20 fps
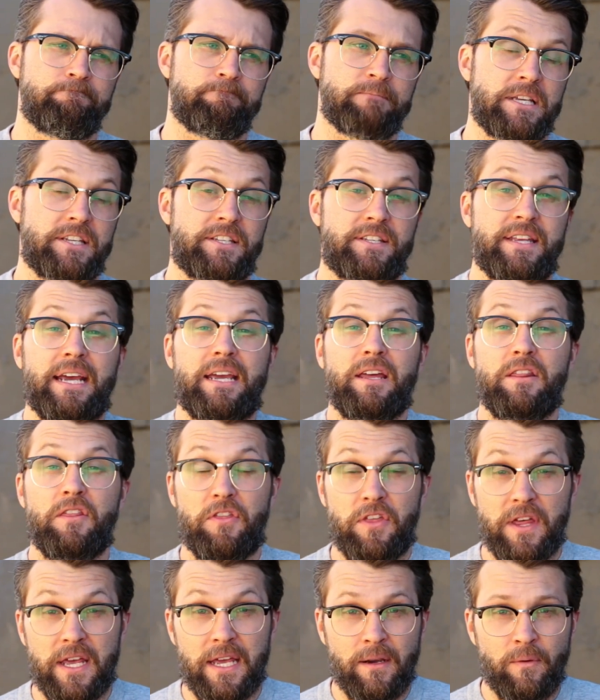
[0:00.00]
The second
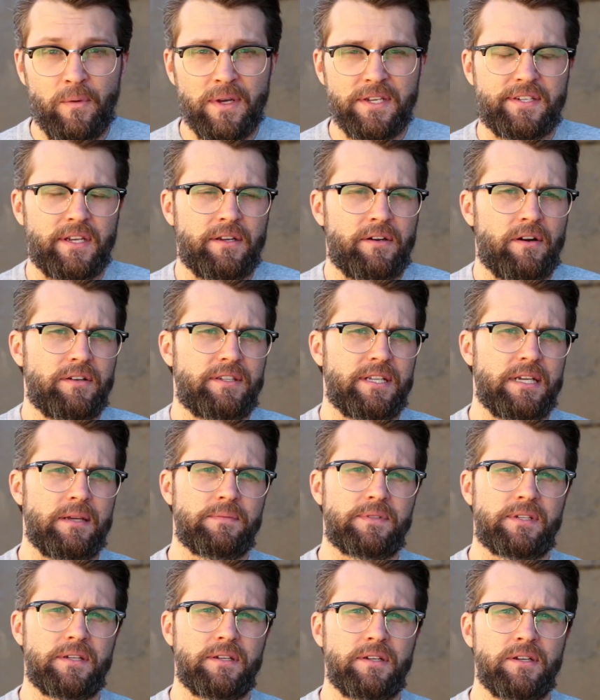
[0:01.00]
thing we send our
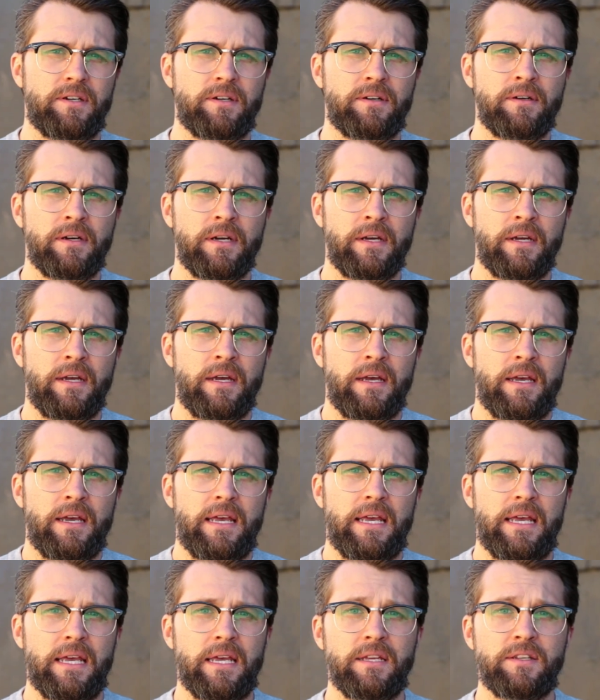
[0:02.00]
teams to do
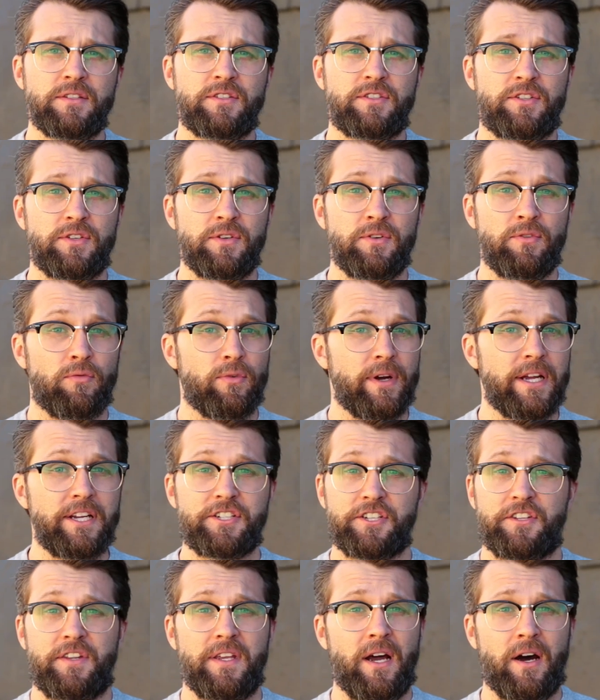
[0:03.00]
is to
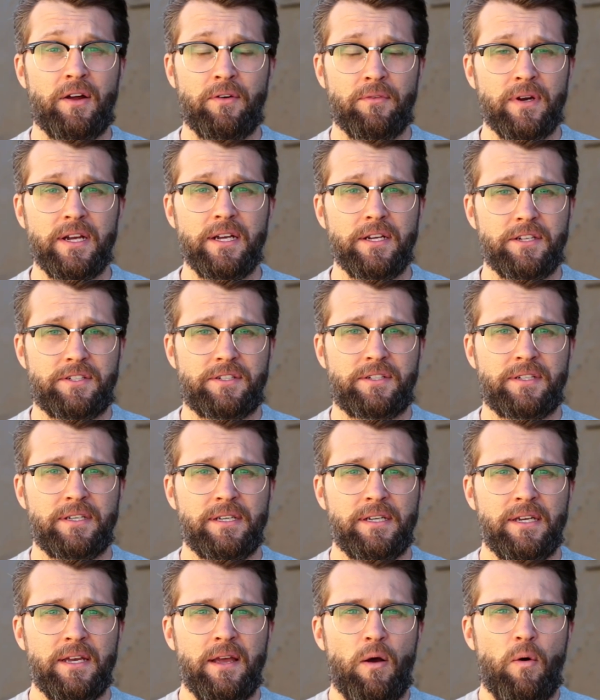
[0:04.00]
reach the unreached.
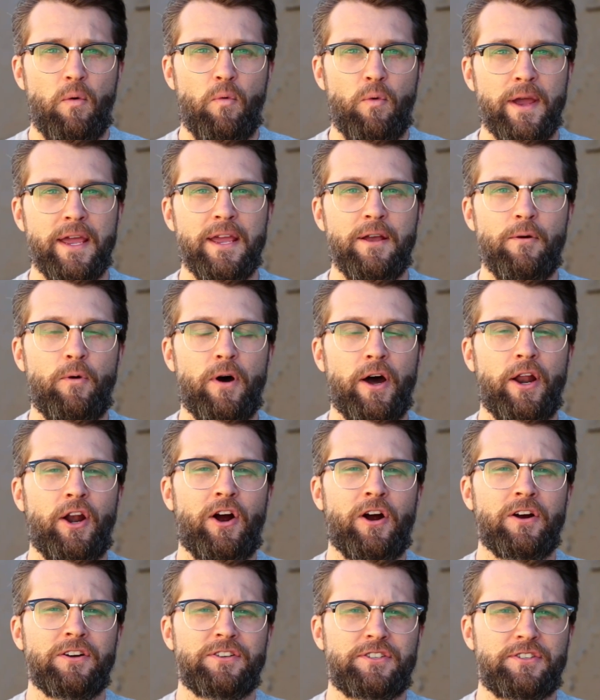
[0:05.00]
We want
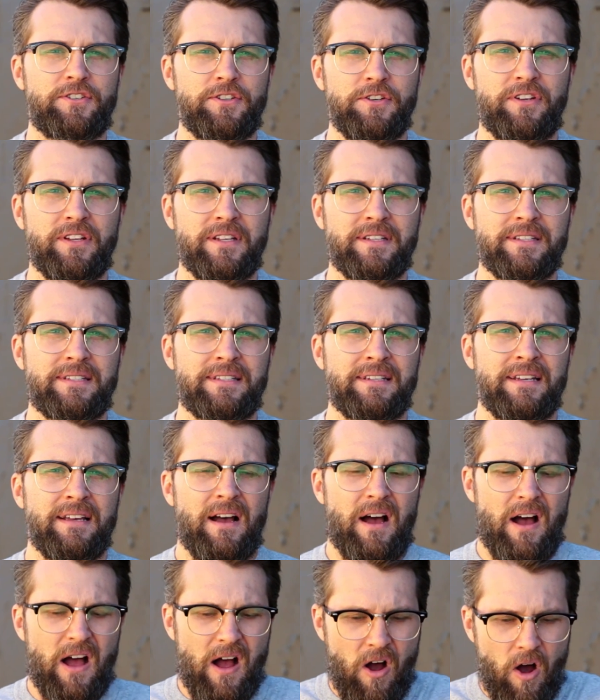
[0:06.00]
our students
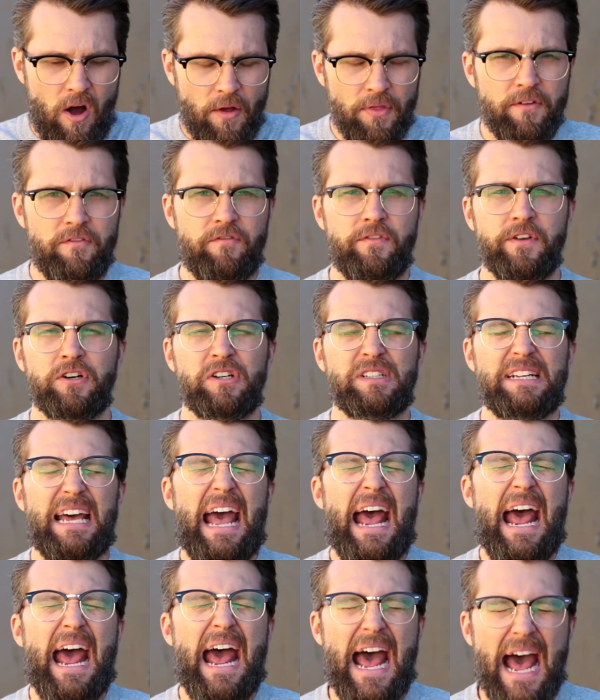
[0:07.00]
on the field
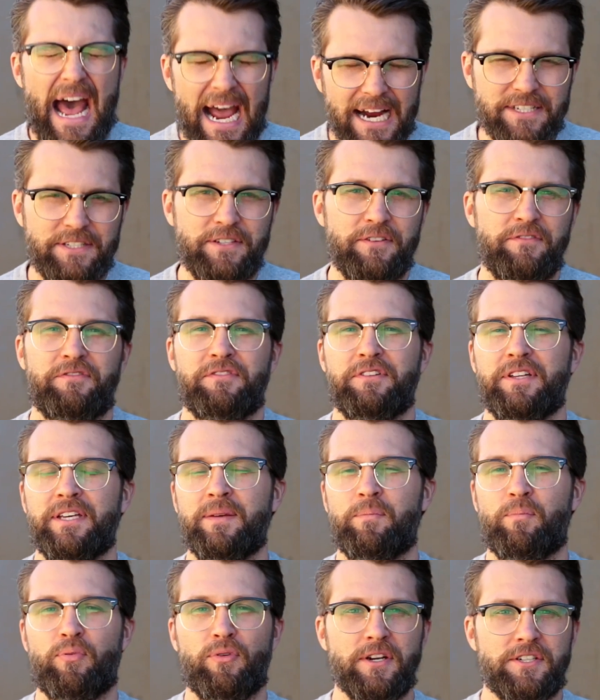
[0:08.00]

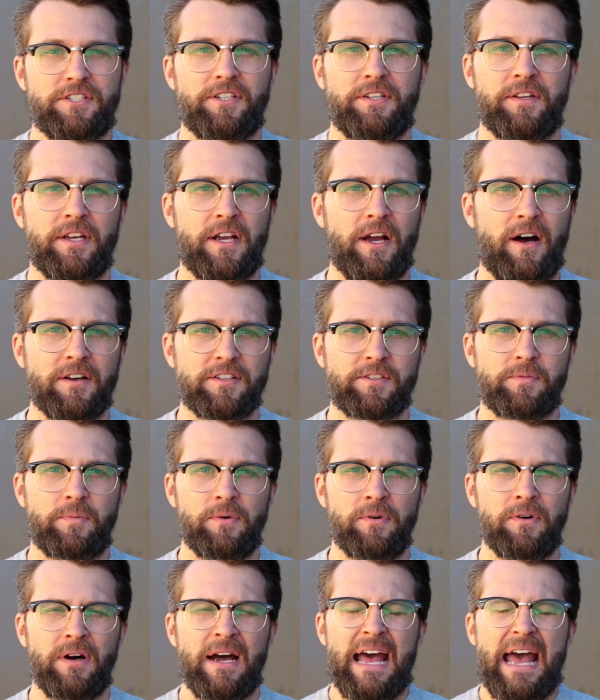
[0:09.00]
actively preaching the
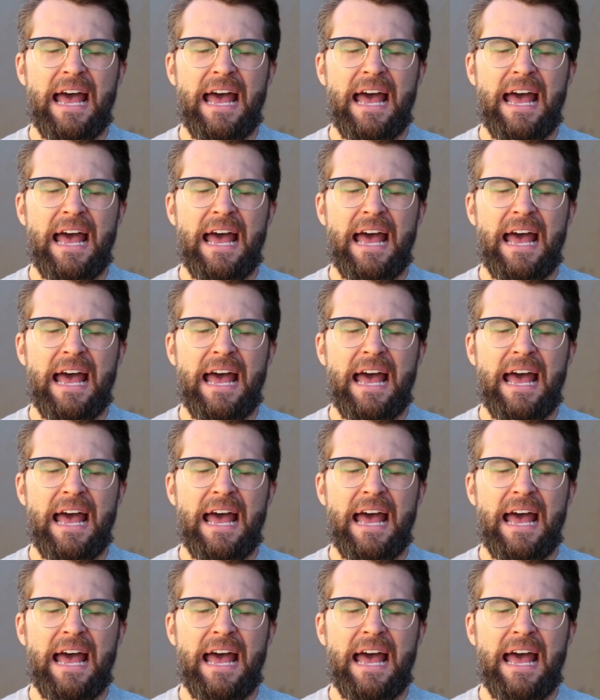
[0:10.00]
gospel,